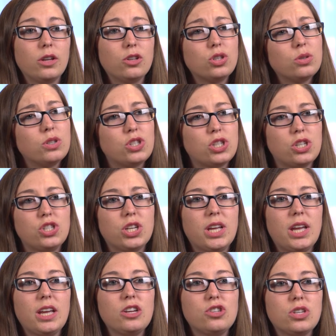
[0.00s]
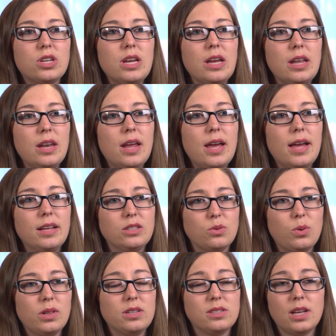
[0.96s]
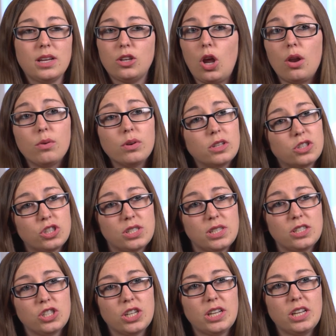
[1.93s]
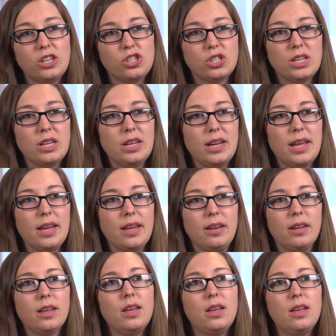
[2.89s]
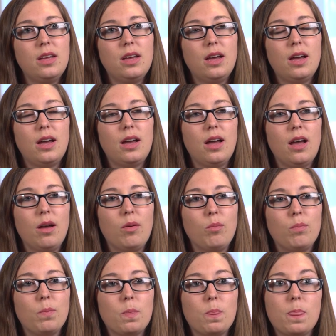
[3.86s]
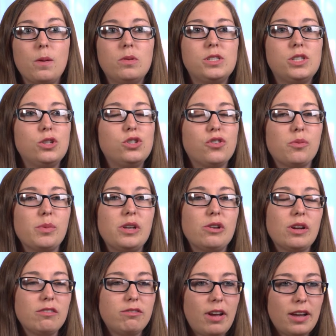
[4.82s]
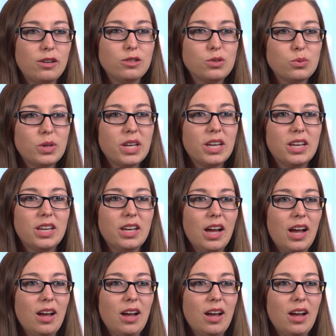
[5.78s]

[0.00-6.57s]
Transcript: Jewish education as well as like non-religious education. And it was huge for me during finals week.